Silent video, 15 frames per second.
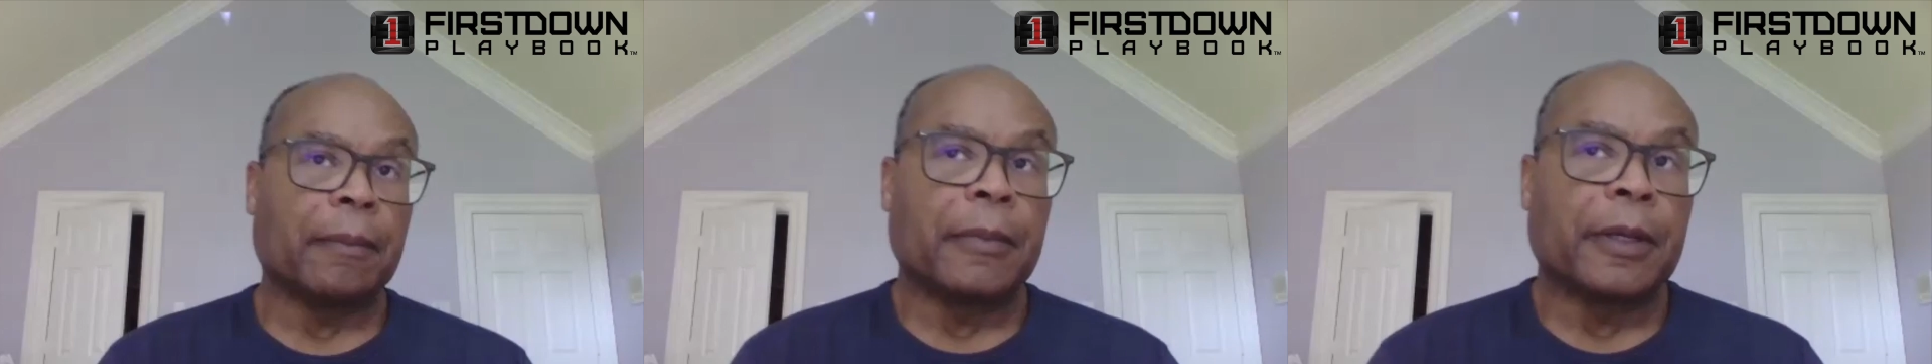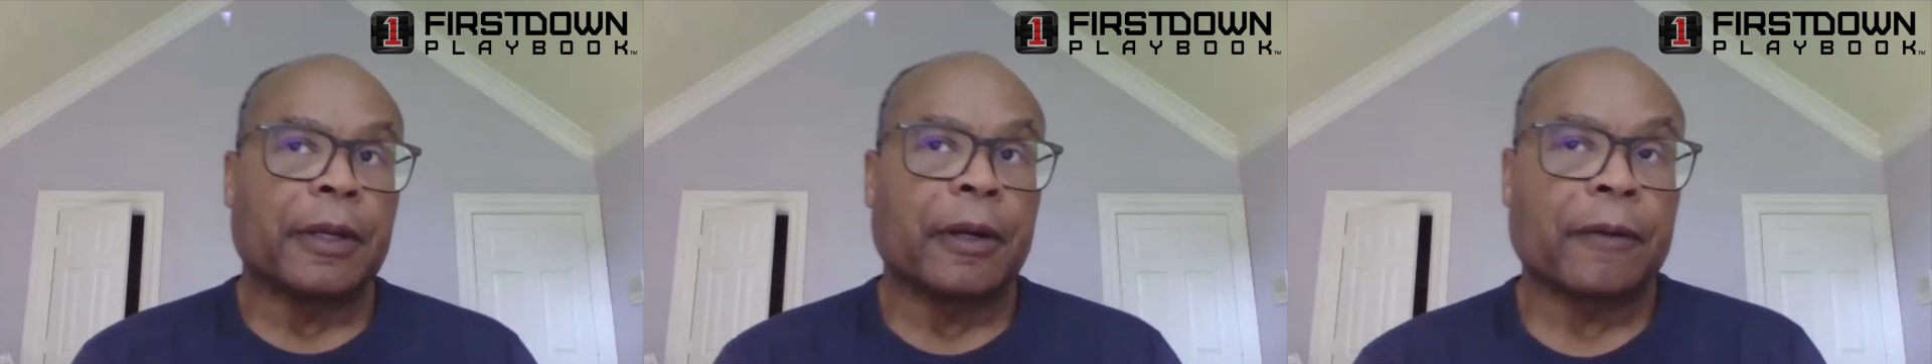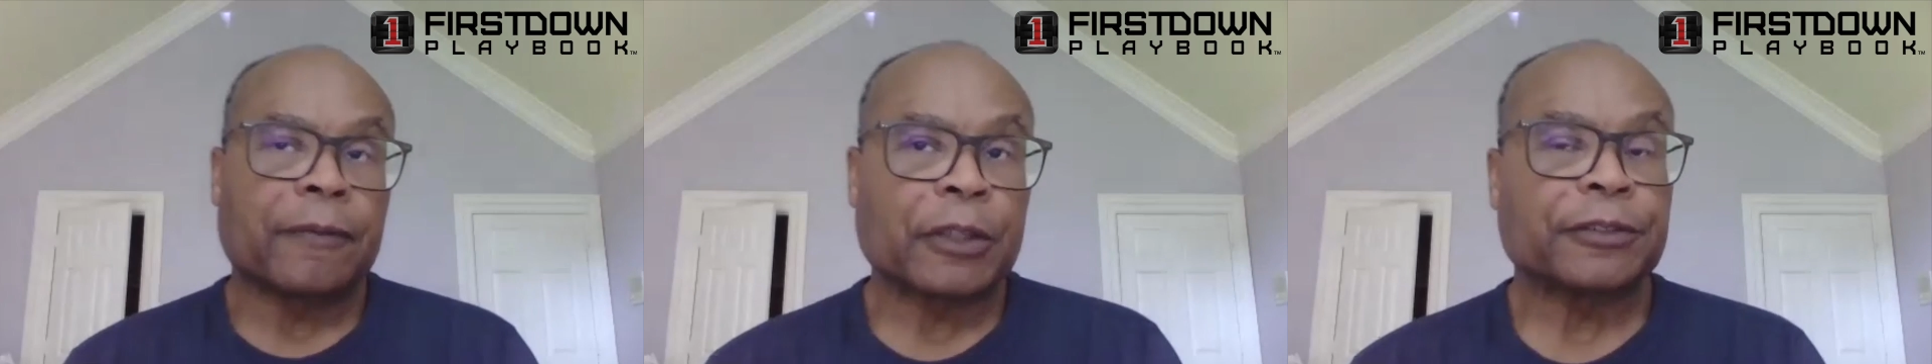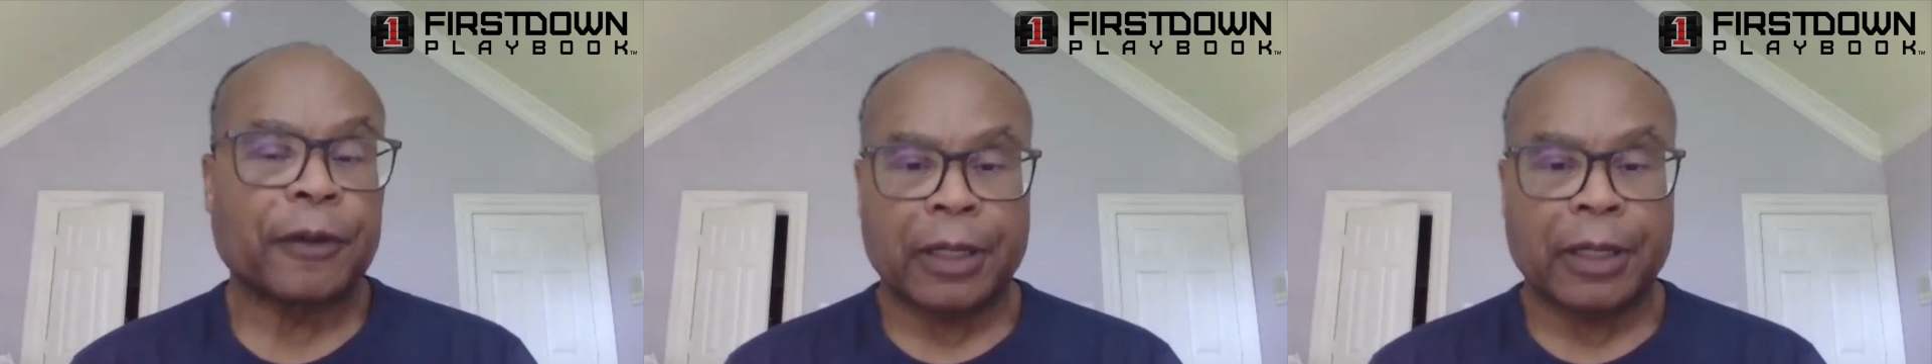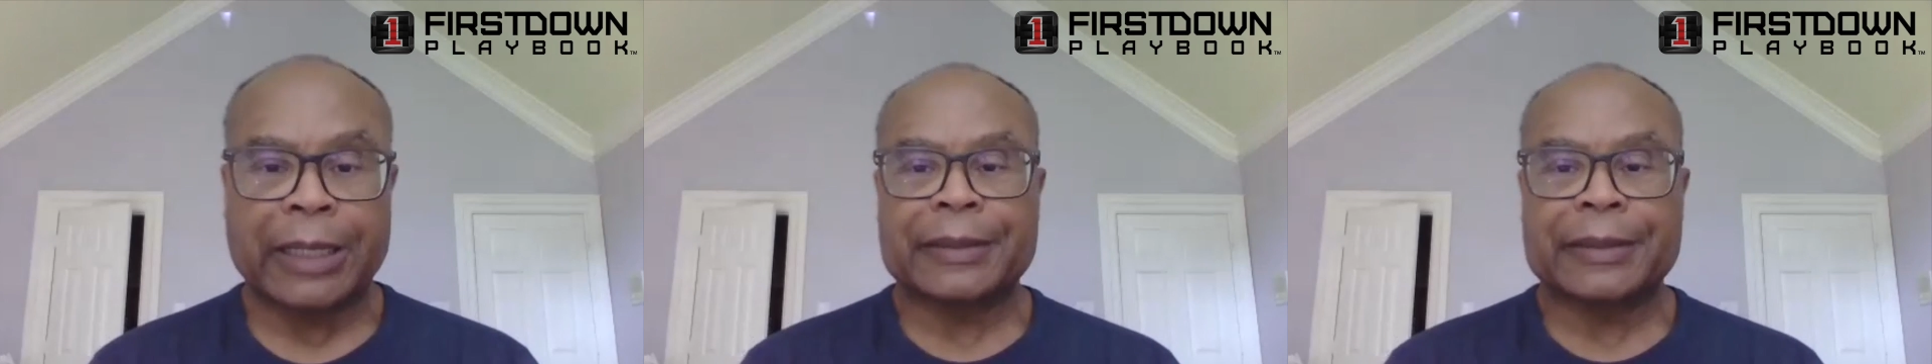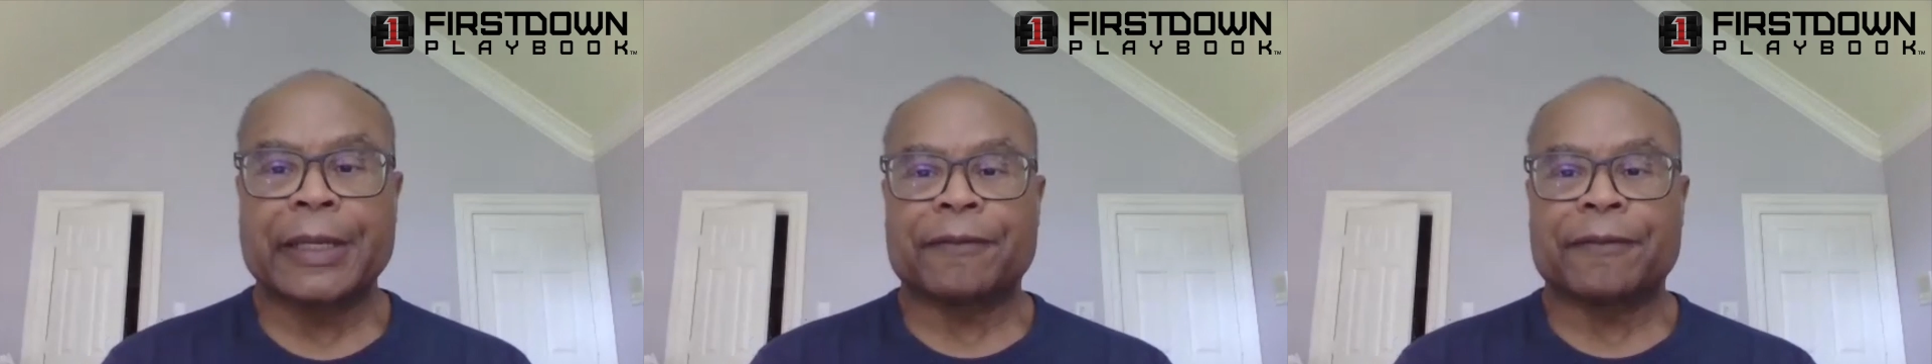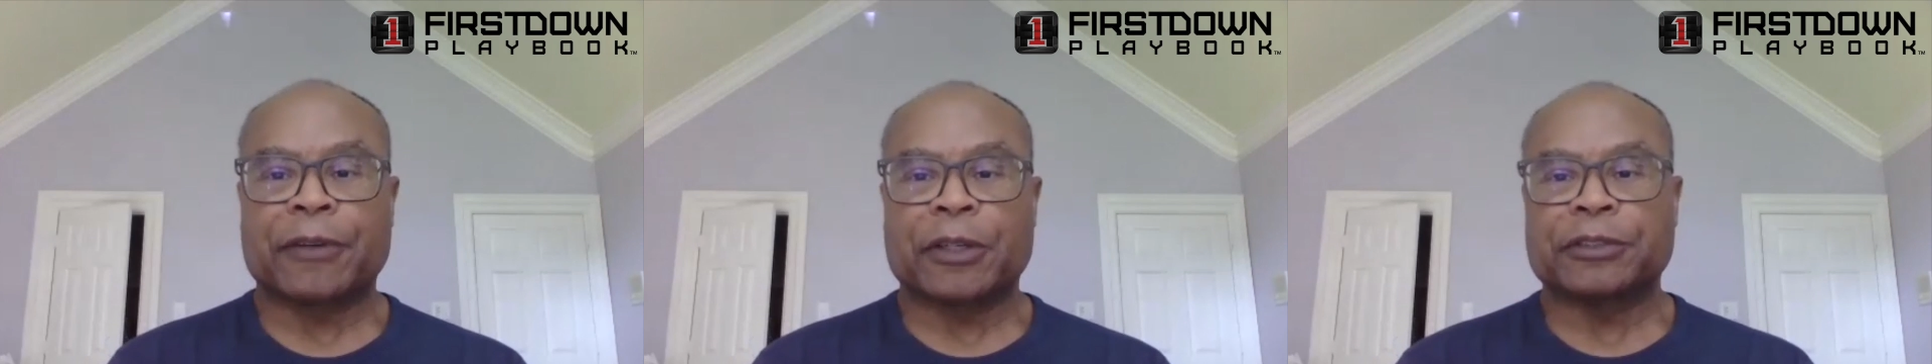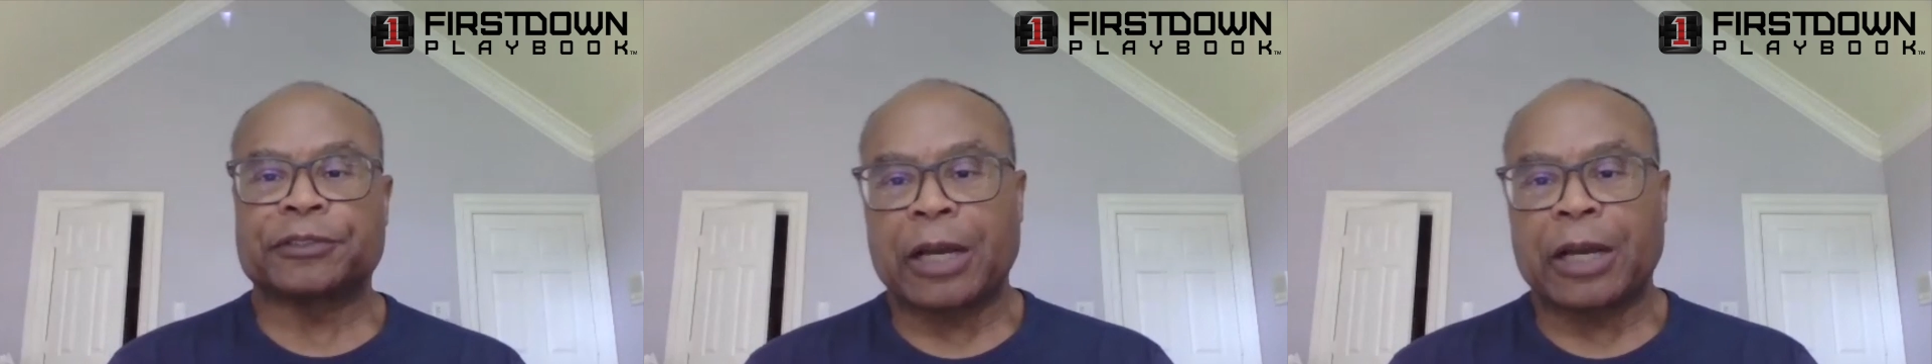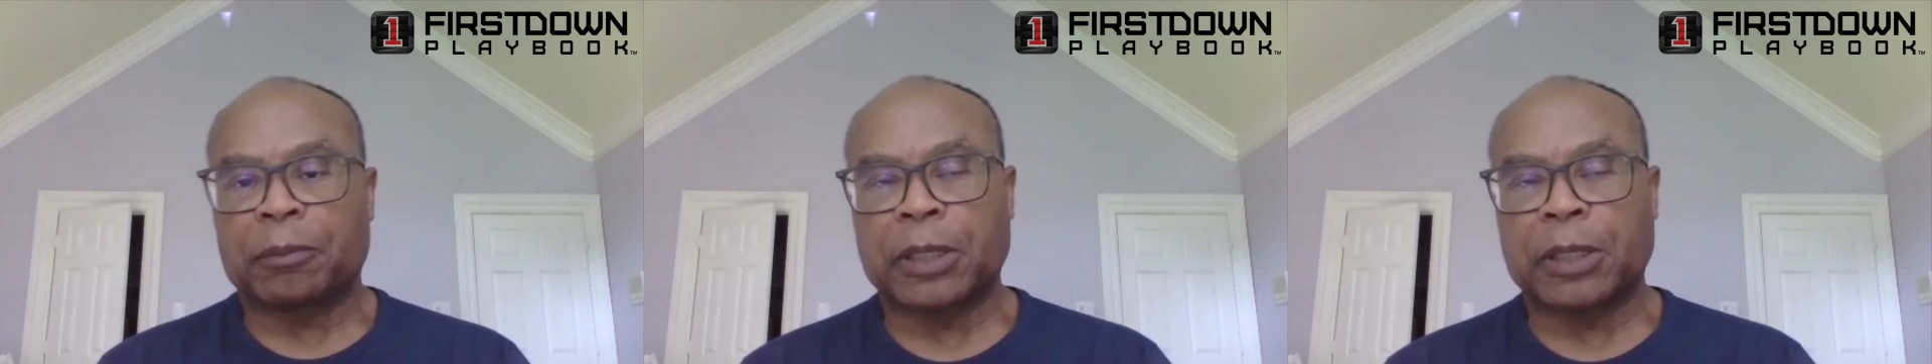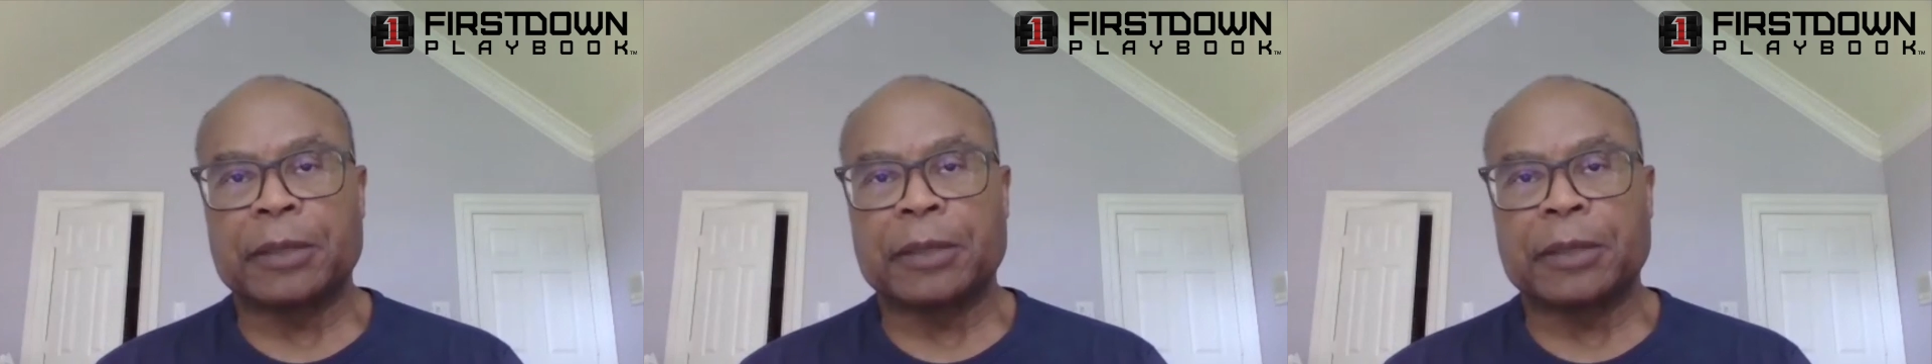you know, first of all, I think FirstDown